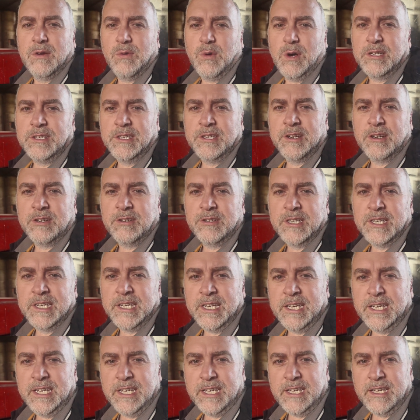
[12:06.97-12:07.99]
When you turn the
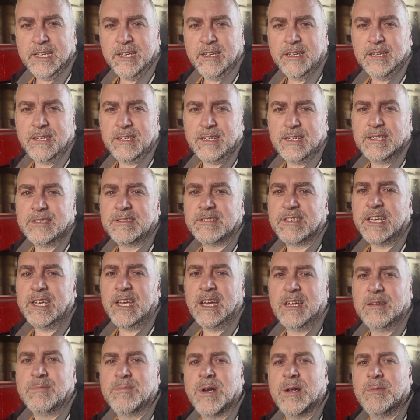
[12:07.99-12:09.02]
key, it'll stay
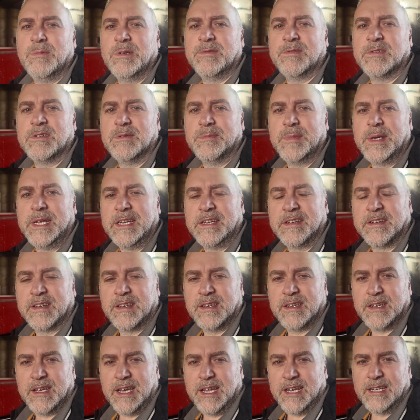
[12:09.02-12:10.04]
on probably for a
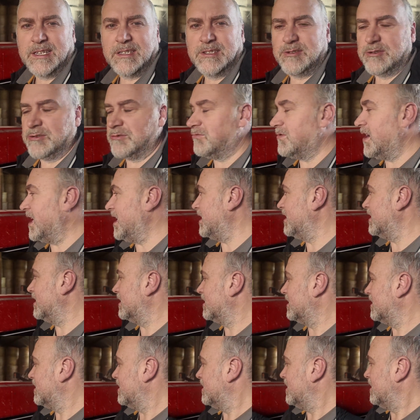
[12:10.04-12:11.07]
minute, and it'll just redden